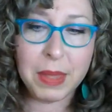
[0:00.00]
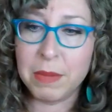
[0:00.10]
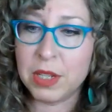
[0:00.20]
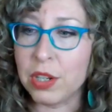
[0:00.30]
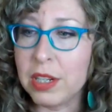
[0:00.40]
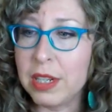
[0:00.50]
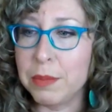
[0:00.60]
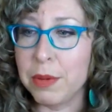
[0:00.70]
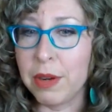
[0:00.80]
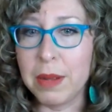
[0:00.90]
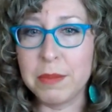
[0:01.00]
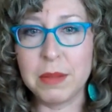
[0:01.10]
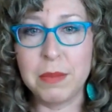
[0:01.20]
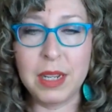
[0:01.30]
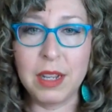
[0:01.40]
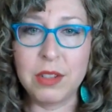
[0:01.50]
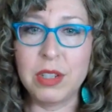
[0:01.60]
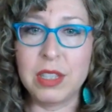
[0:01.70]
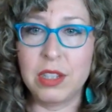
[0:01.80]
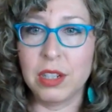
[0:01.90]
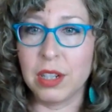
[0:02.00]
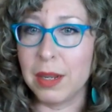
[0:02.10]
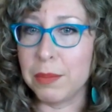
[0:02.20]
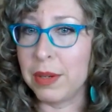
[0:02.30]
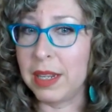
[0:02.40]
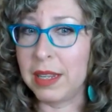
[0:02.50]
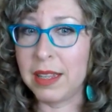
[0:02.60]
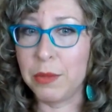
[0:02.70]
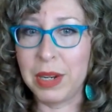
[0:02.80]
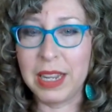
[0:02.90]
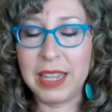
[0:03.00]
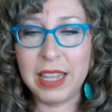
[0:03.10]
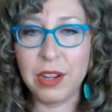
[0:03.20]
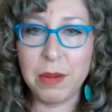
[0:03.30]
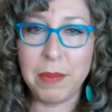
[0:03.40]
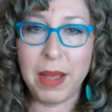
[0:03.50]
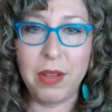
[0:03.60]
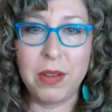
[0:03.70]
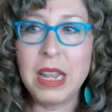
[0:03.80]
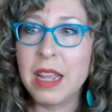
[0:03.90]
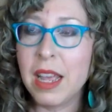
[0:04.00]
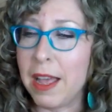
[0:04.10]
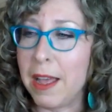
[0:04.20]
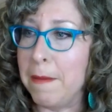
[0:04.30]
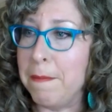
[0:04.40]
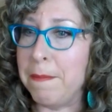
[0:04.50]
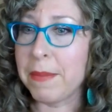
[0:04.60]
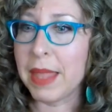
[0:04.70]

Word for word: maternity programs in many countries in Europe, when I, when I hear about mm. um, mm.